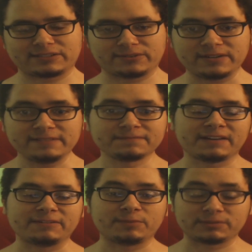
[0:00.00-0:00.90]
so if
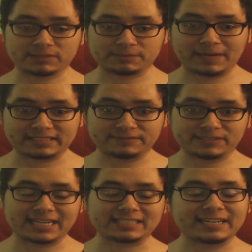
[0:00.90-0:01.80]
you put it in perspective,
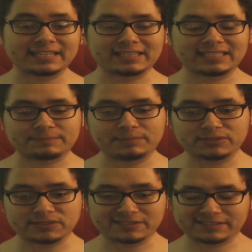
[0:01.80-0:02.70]
you're actually getting less
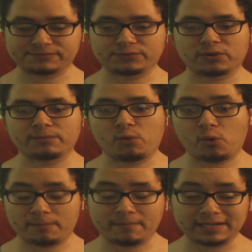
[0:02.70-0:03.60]
boosters for
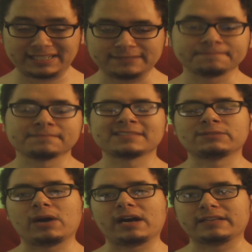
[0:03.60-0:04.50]
more money.
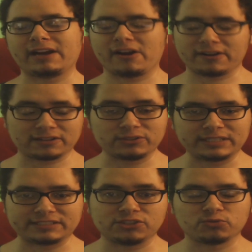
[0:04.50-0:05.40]
While they are
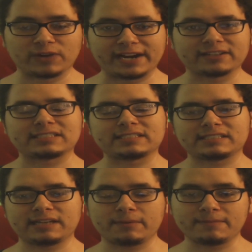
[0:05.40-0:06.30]
including 2 rares in the
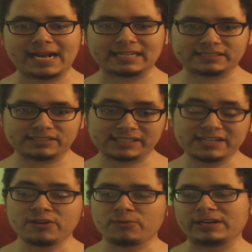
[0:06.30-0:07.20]
Double Masters,
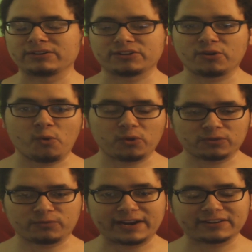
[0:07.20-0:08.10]
we don't know all
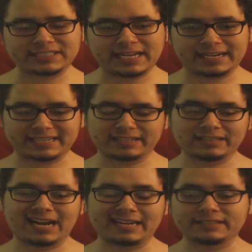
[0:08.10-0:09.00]
the rares yet, and a
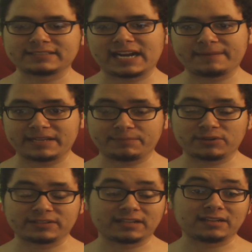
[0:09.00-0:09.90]
lot of the time they
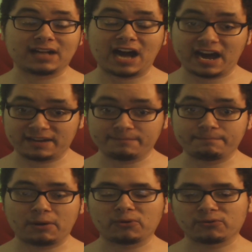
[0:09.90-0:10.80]
put in a lot of
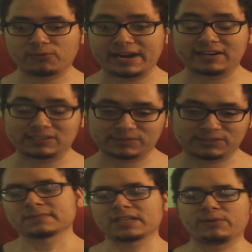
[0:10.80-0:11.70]
bulk rares.
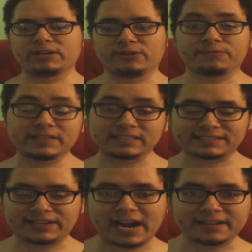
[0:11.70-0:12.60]
It feels
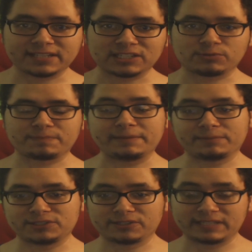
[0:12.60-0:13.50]
like they're out of touch with
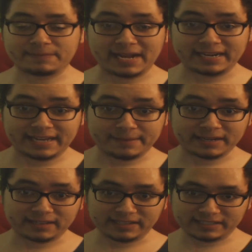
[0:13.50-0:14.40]
people during the
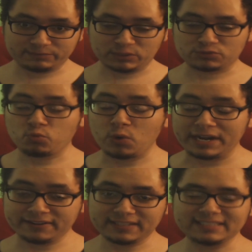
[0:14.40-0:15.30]
pandemic. Like, what's
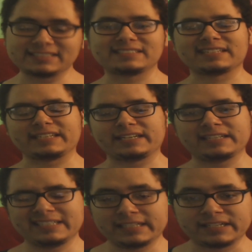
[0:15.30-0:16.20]
weird is, like,
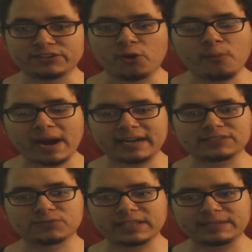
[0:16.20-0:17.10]

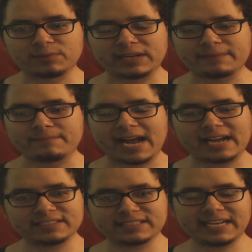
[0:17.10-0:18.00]
nobody's really playing
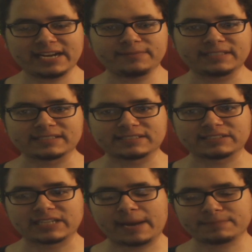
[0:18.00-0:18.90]
Magic now because
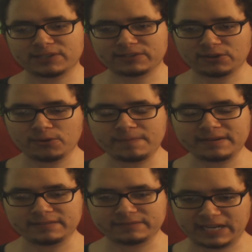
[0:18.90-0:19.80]
shops aren't
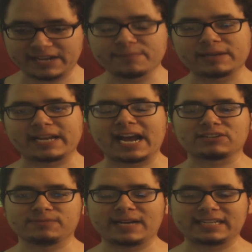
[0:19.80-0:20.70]
open. Yeah, you can play
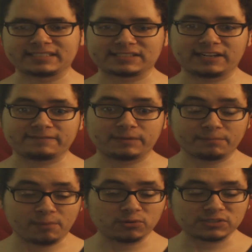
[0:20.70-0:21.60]
casual Magic and stuff, but
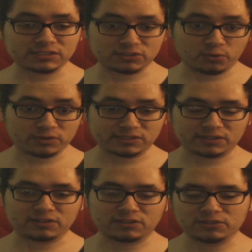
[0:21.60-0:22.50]
most stores are
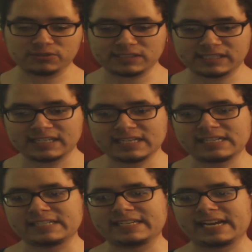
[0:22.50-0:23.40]
closed.
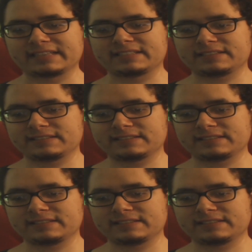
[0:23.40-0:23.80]
Yet,